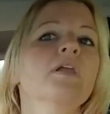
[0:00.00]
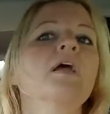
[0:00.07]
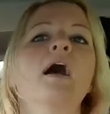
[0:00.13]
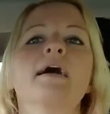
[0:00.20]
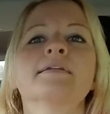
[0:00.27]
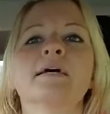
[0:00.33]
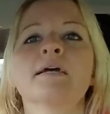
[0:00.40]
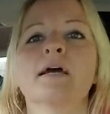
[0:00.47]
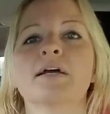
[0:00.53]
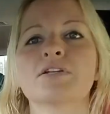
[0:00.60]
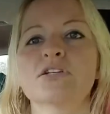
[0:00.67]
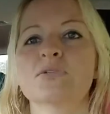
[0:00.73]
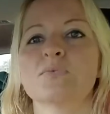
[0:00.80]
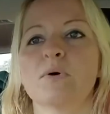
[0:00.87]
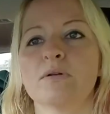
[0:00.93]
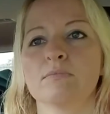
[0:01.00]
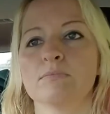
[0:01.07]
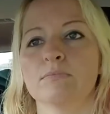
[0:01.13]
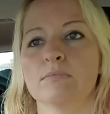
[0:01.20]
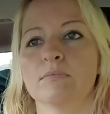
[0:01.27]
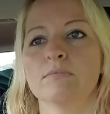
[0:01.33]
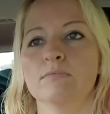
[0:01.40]
And I just want
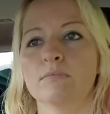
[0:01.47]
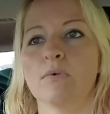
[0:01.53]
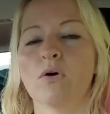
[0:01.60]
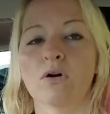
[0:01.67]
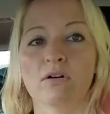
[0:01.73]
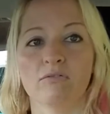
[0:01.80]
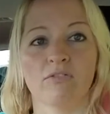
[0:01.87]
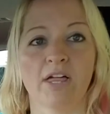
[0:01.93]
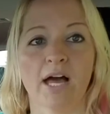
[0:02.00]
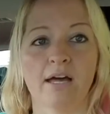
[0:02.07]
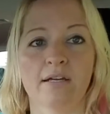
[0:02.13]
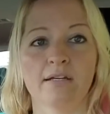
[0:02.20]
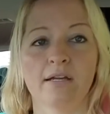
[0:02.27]
more of that.